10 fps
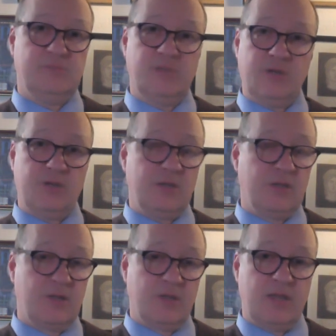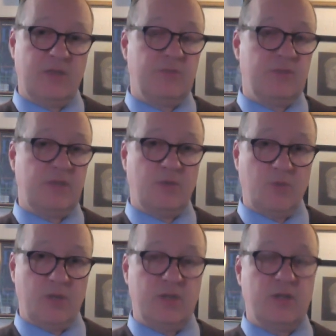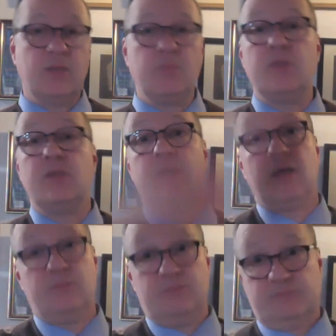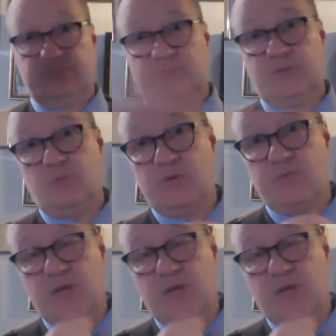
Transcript: they're going to if they don't win, they're going to appeal it again to whatever